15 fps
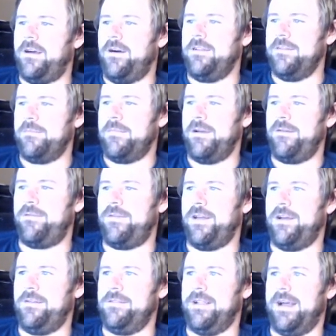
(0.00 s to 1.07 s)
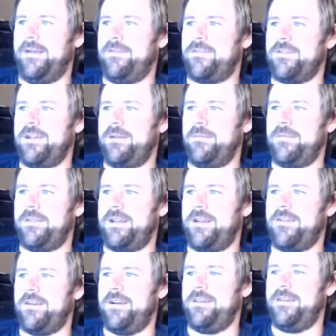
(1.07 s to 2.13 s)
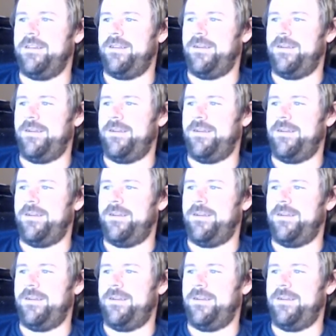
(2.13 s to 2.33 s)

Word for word: all of my failed live streams that I tried to do.